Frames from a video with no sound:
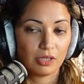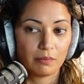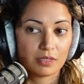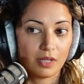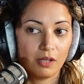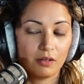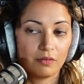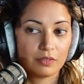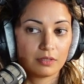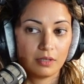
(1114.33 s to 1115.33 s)

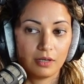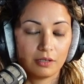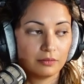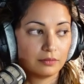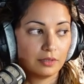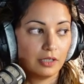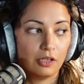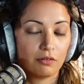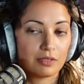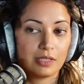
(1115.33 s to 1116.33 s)
themselves you know you
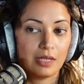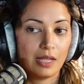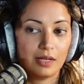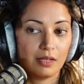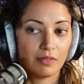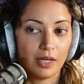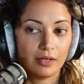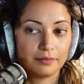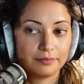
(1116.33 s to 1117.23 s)
don't yeah. see any of that